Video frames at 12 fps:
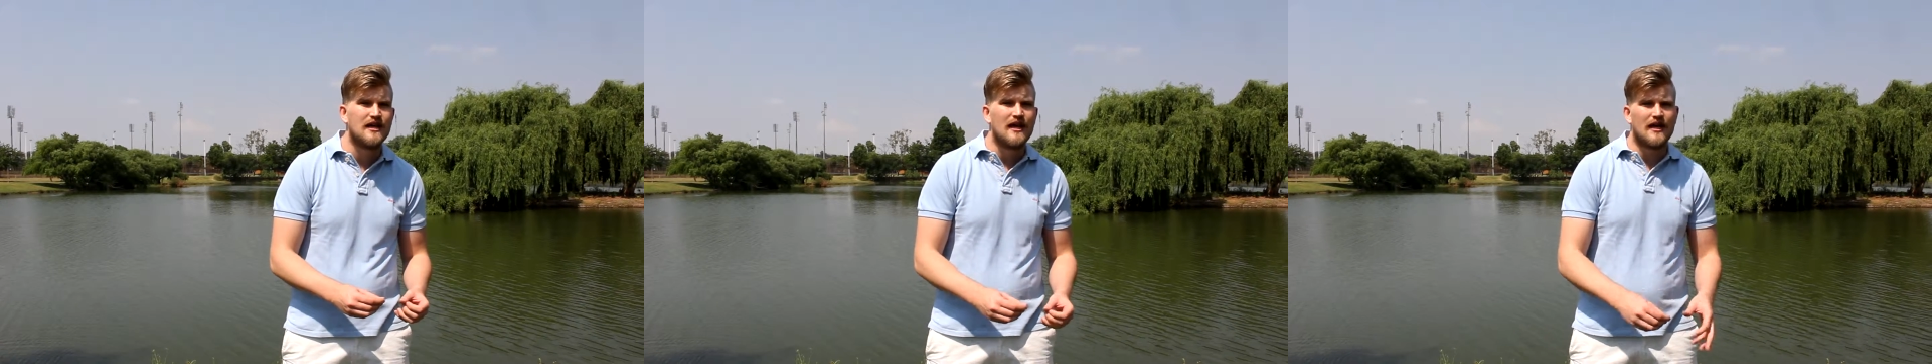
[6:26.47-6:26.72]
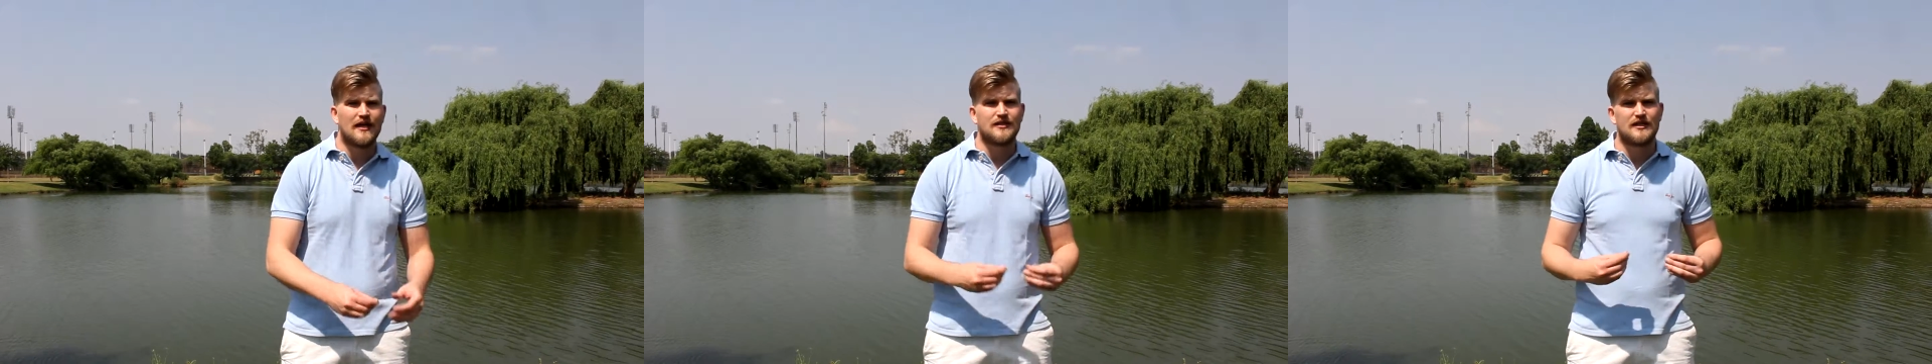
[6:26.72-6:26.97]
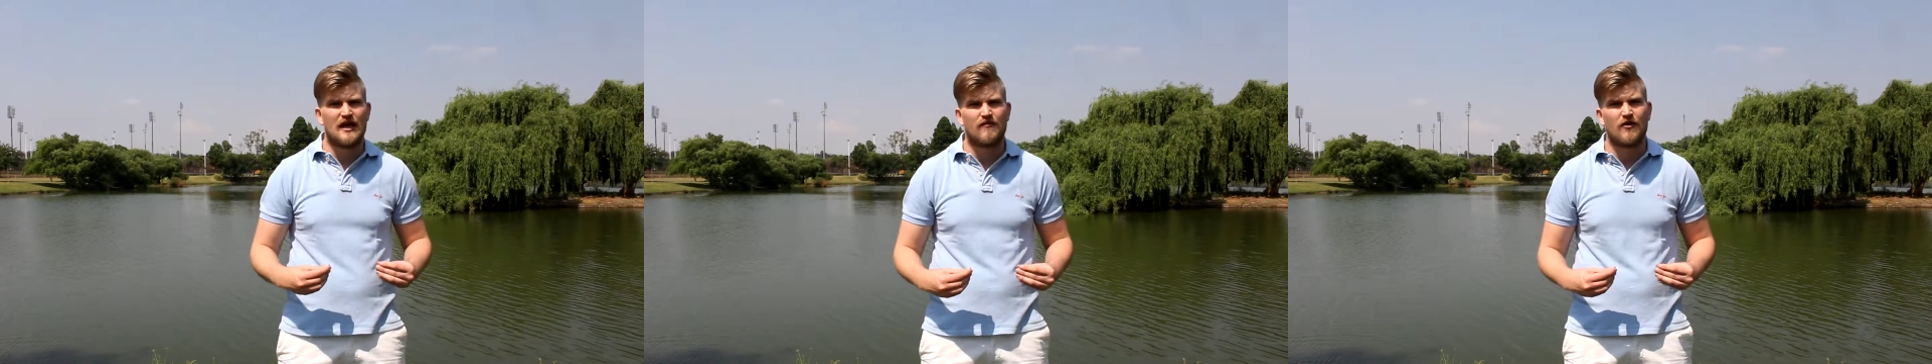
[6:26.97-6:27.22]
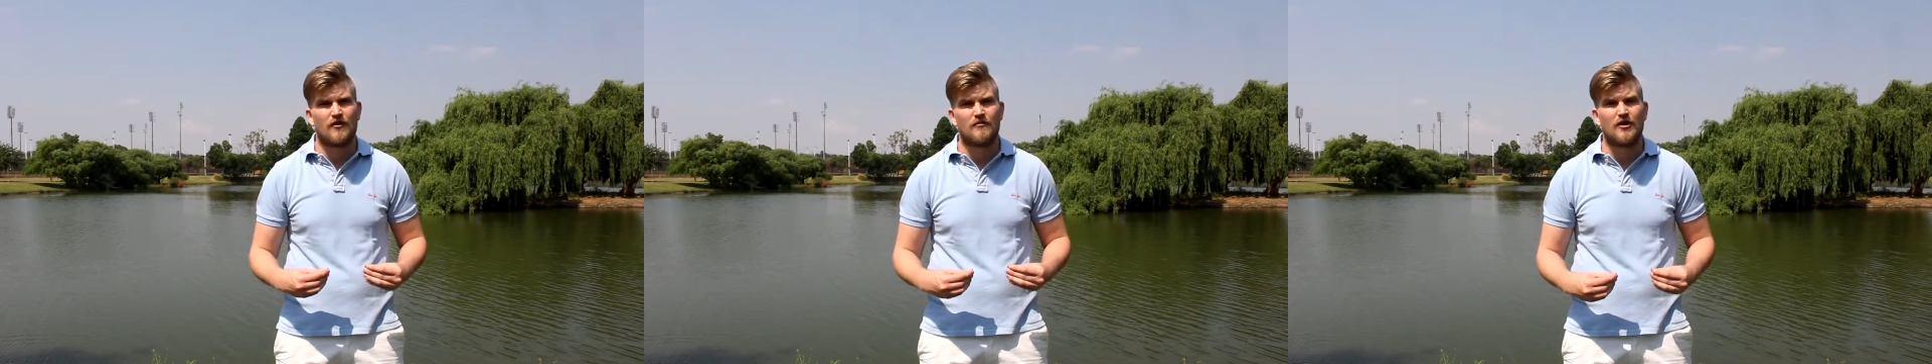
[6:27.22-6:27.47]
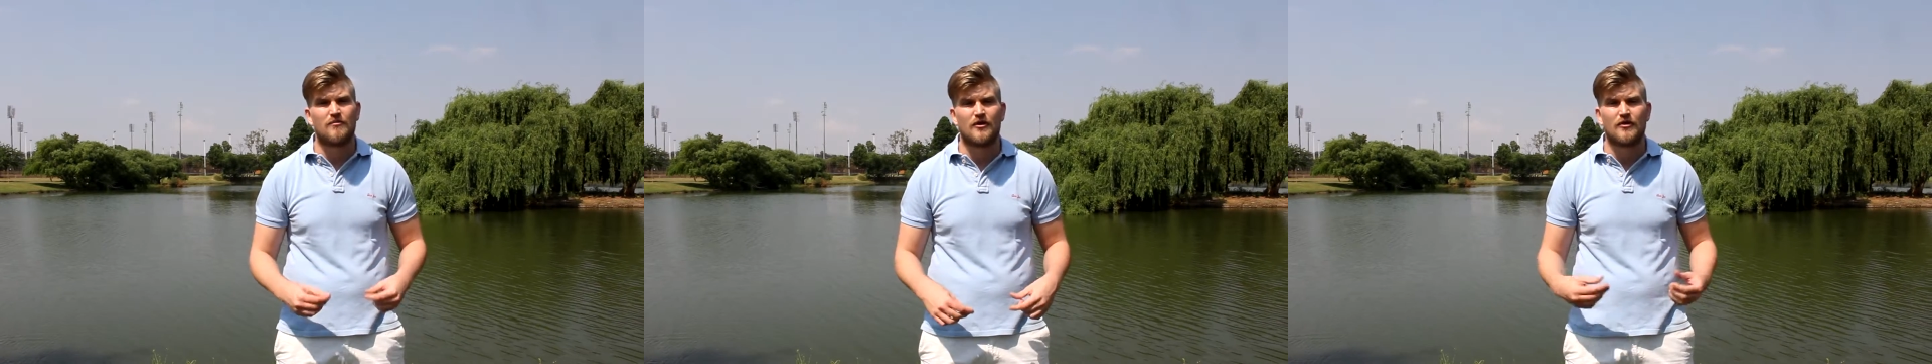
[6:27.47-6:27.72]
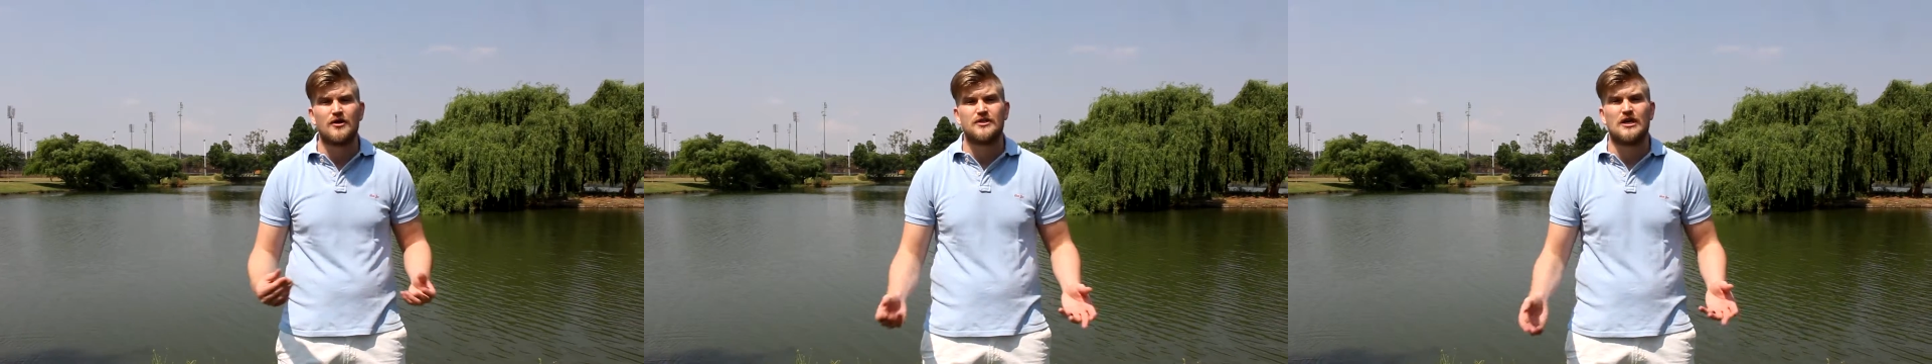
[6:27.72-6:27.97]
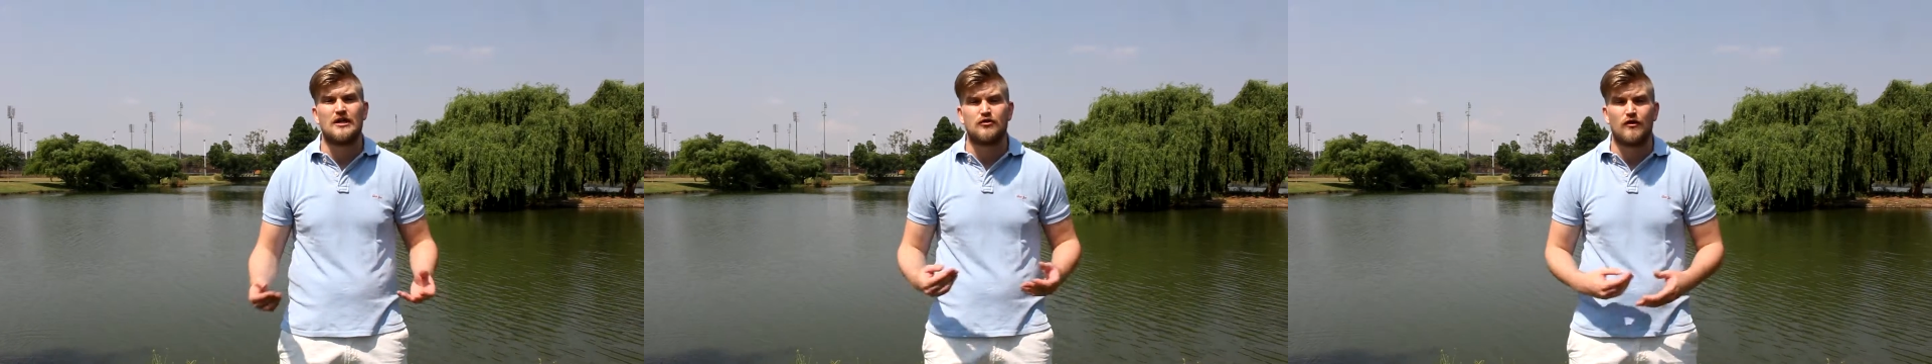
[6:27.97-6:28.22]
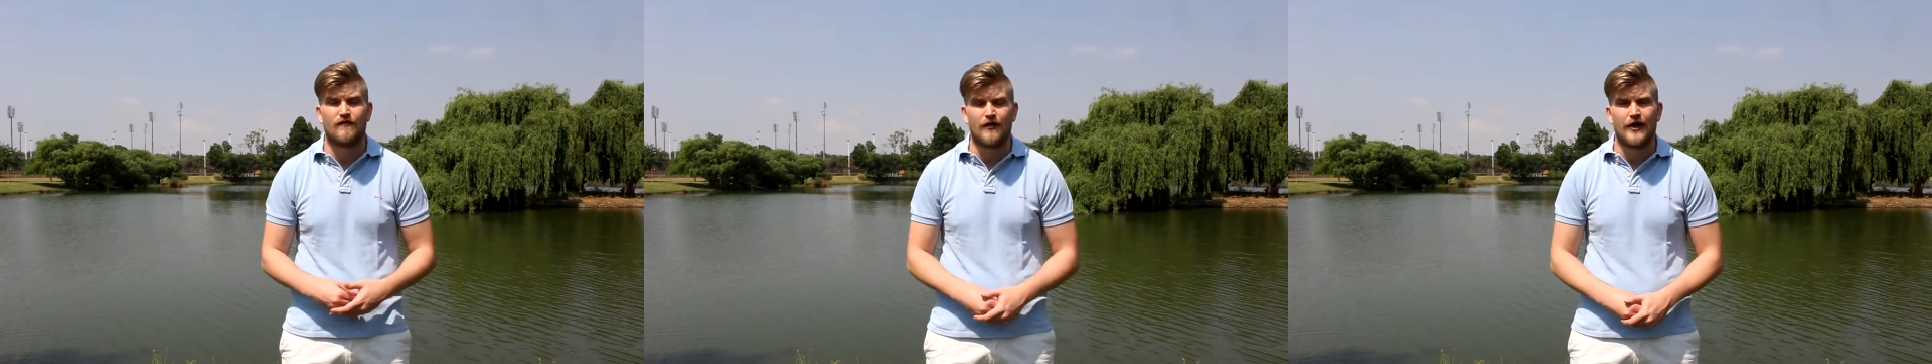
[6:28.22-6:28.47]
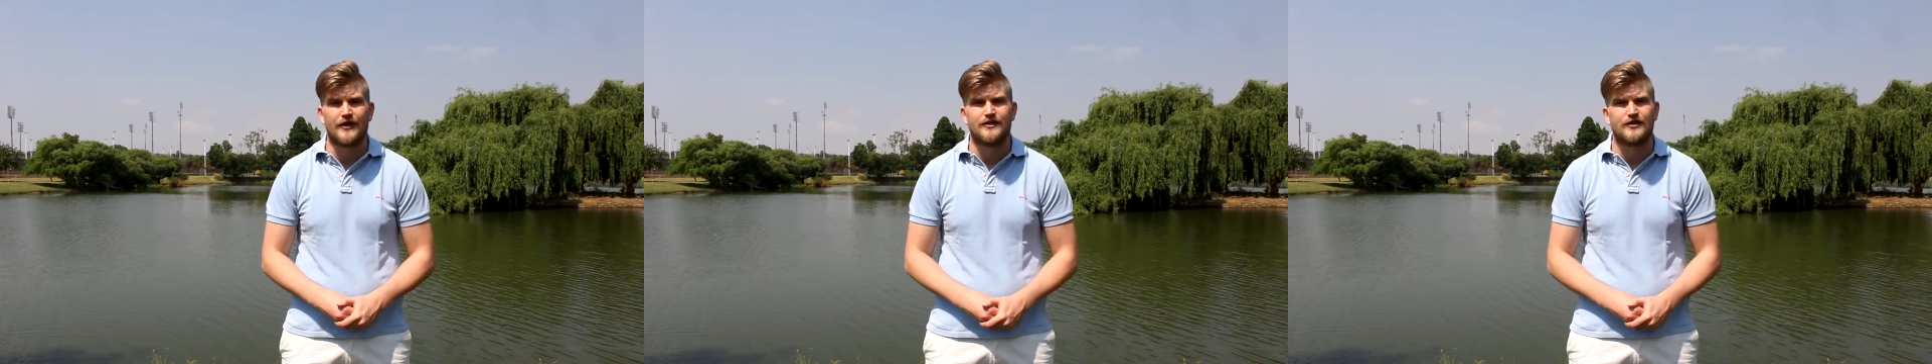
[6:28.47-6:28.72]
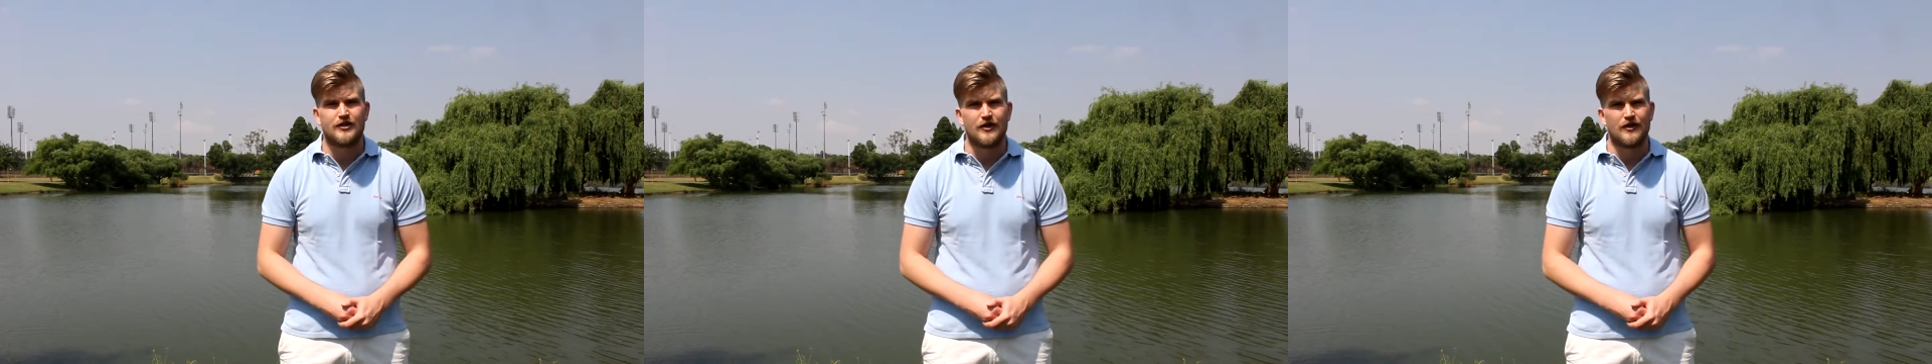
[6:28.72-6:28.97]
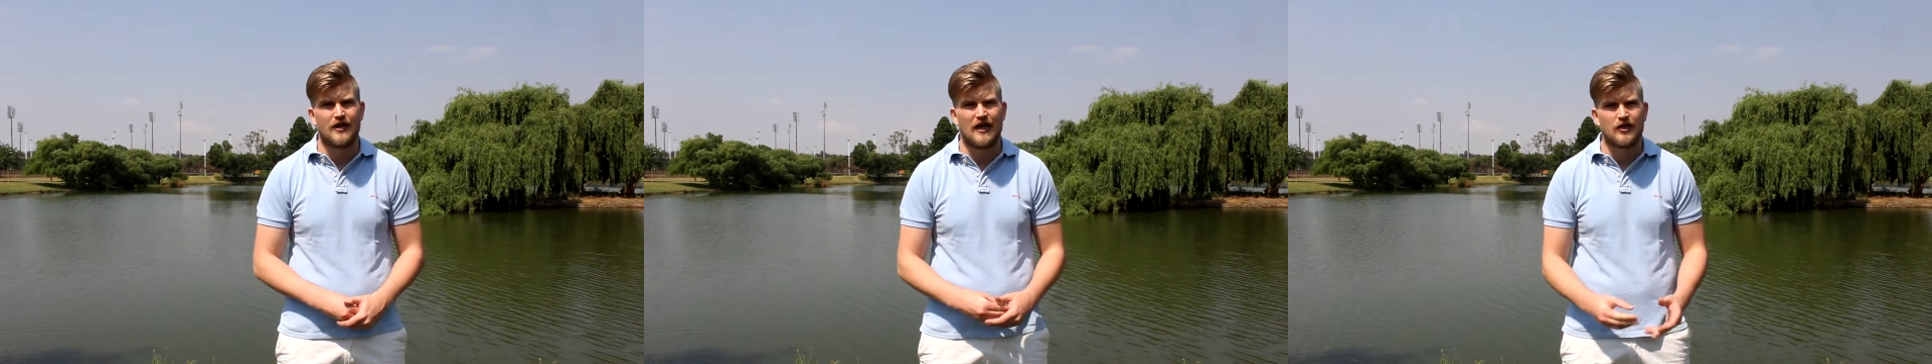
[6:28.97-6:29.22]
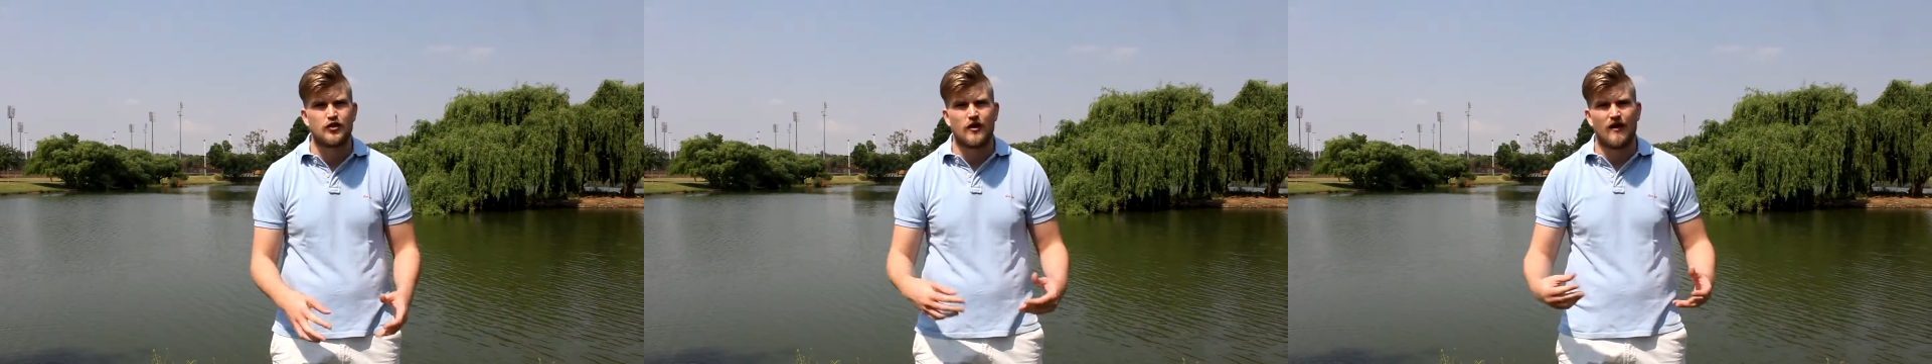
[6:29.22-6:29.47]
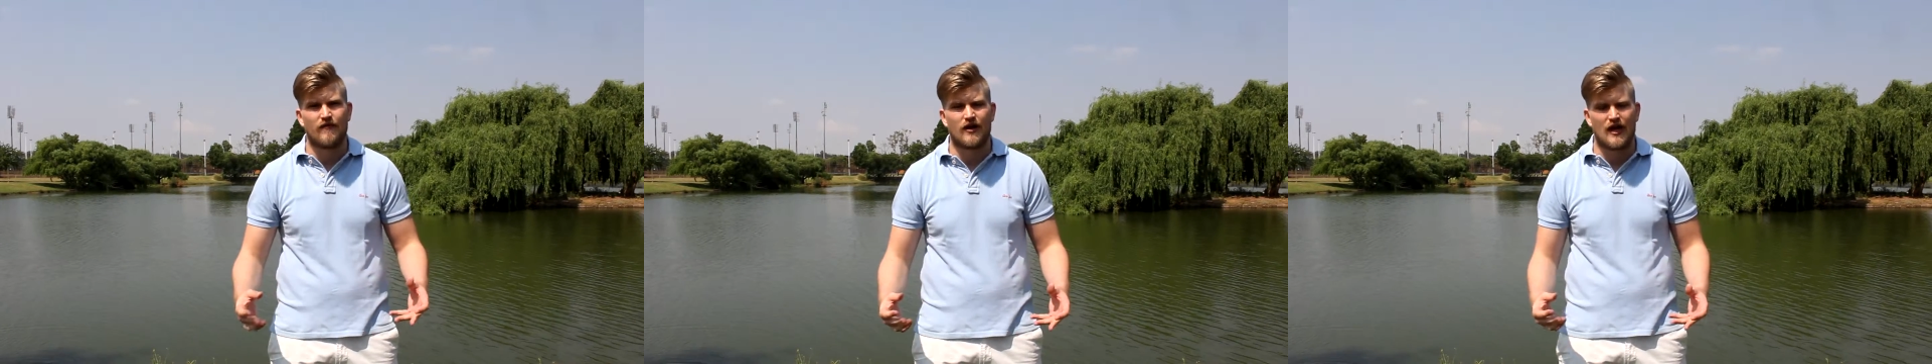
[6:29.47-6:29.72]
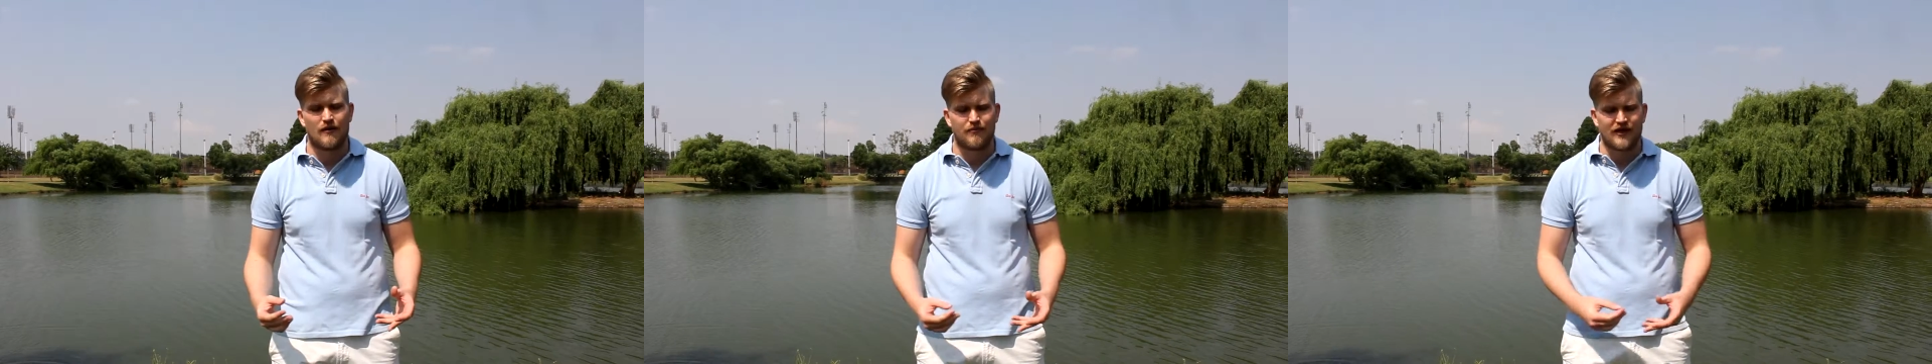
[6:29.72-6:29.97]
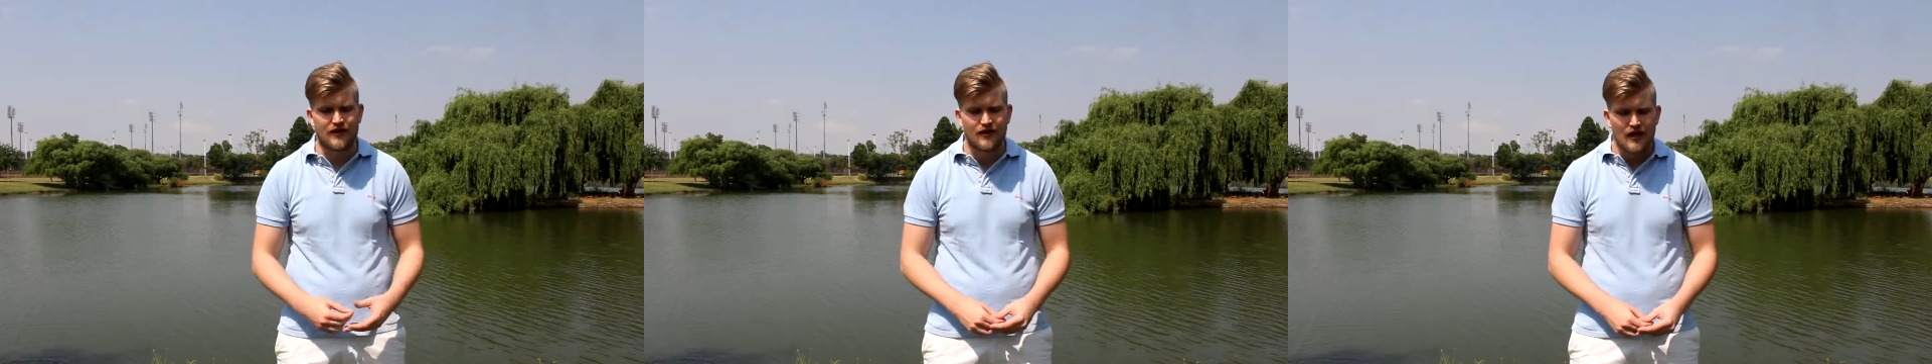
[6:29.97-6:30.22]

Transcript: it is never removed because it refers to the history of your company.